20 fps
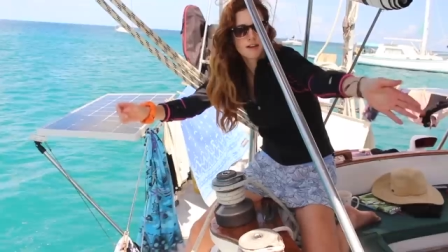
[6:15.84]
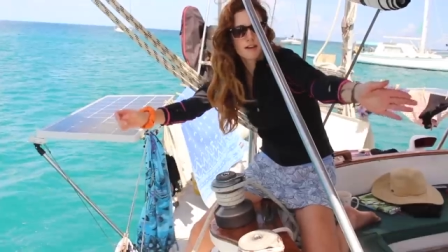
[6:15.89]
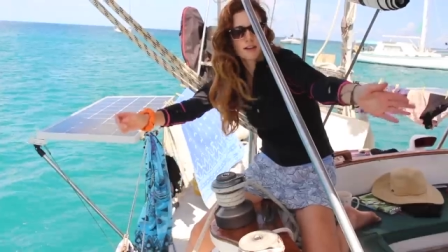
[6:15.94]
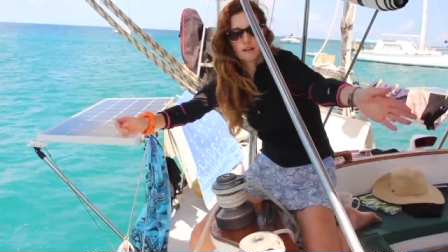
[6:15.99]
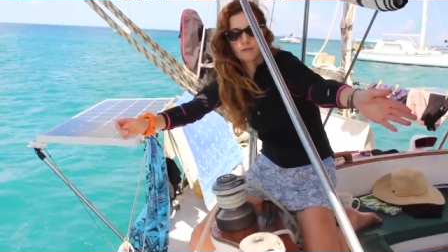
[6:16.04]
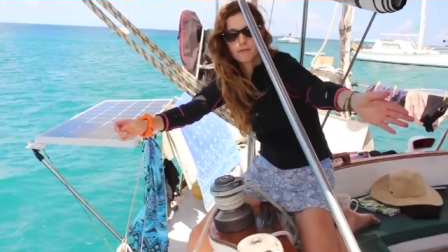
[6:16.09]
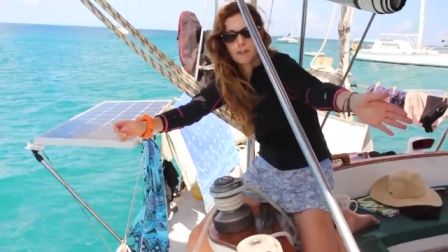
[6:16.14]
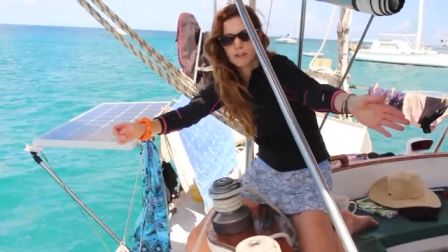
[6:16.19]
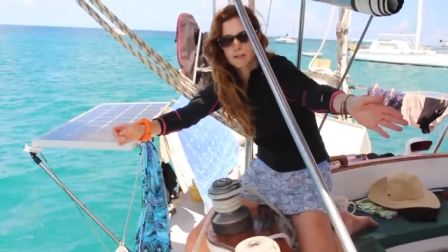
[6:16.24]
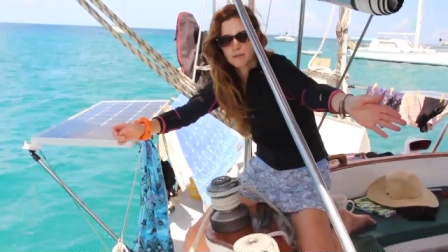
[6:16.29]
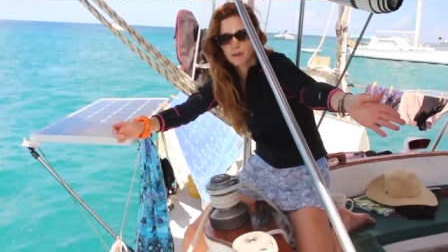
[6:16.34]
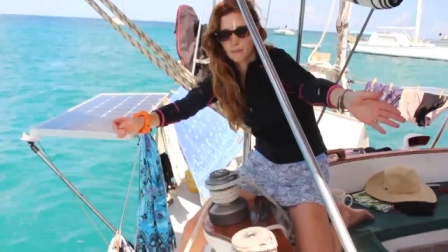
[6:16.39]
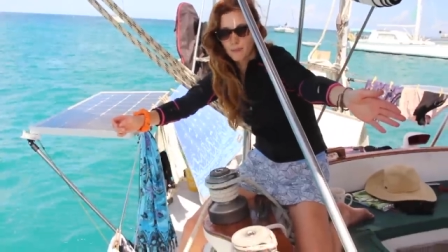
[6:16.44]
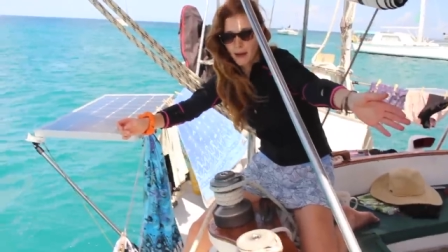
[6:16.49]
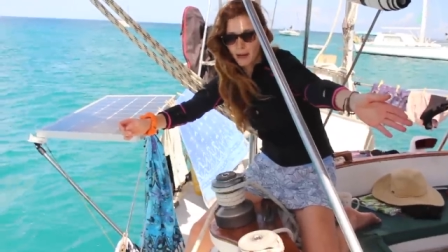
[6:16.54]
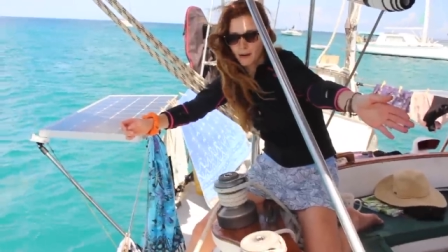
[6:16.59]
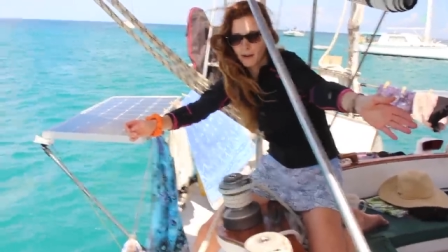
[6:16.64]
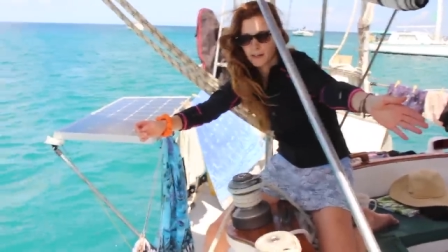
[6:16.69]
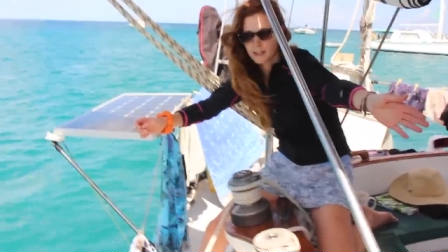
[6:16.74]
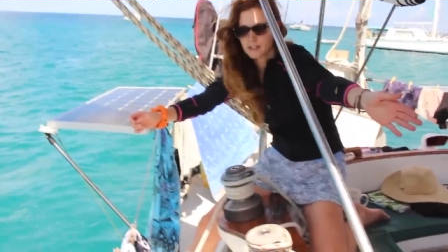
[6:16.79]
The front of the
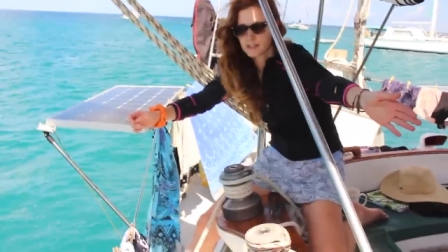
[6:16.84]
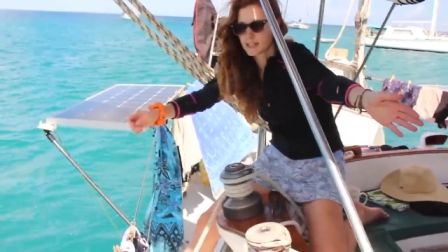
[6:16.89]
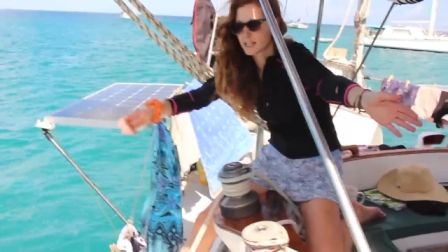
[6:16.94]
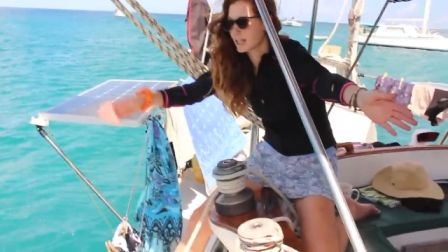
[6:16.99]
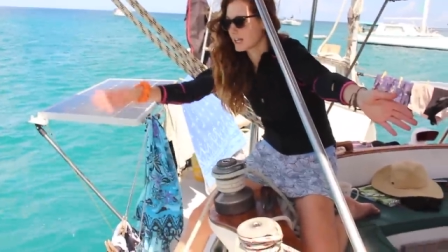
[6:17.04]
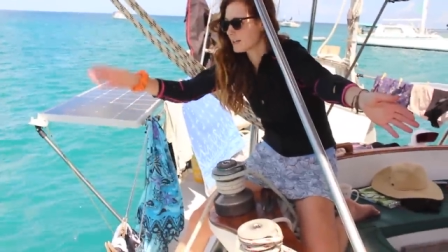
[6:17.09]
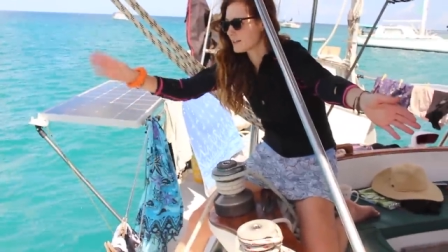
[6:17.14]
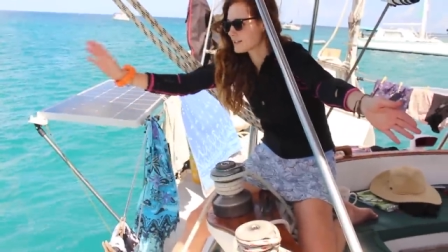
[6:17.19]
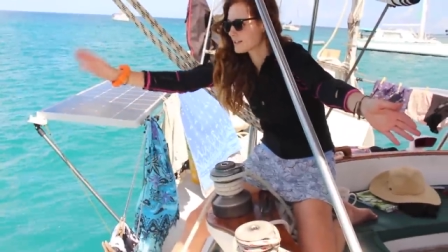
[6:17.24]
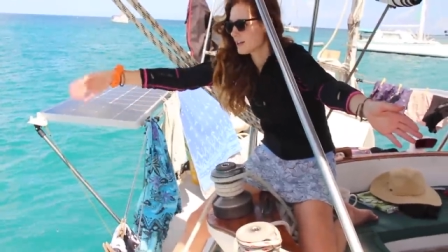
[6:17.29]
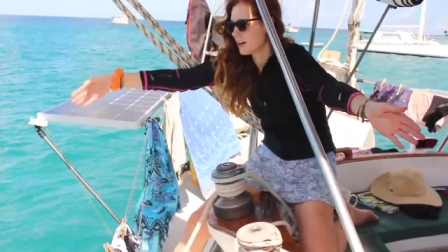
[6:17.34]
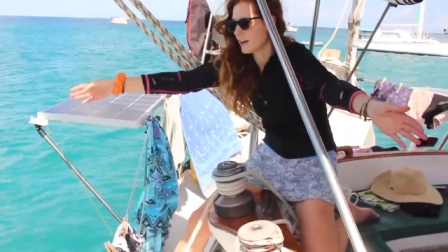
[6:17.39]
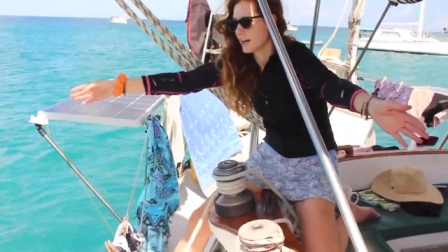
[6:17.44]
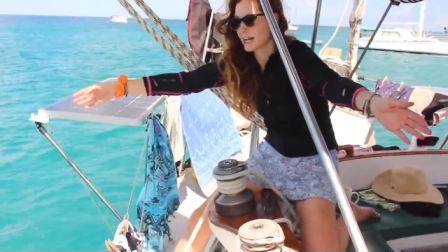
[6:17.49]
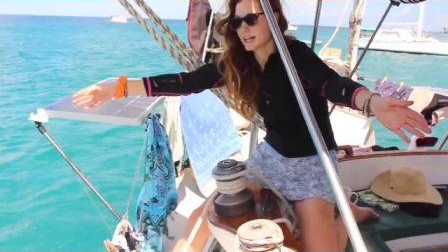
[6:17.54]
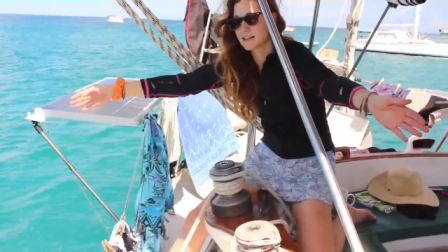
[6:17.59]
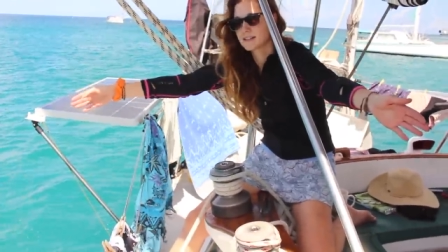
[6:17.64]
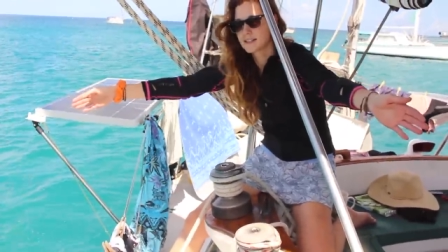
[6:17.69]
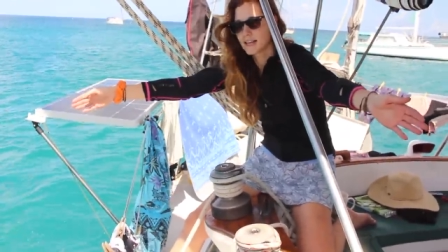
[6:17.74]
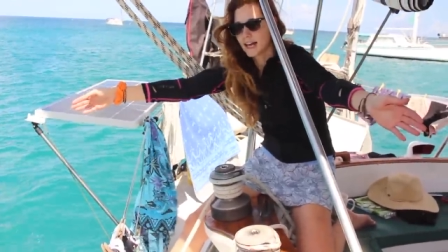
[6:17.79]
bow anchor's here, the stern
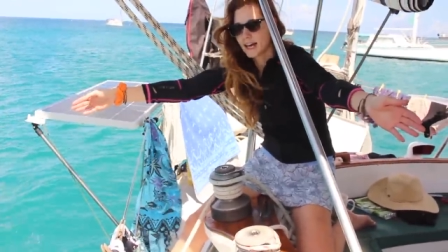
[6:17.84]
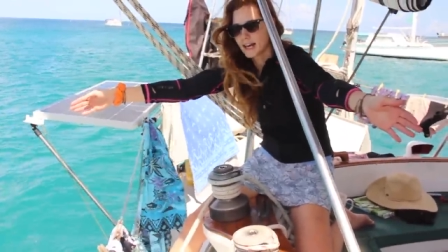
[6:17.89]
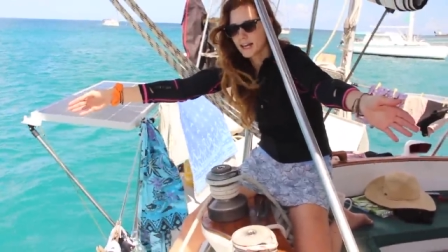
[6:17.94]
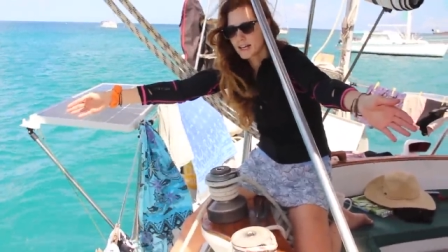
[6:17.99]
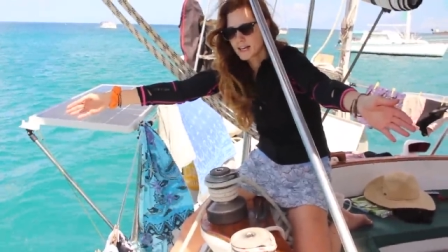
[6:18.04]
anchor's there.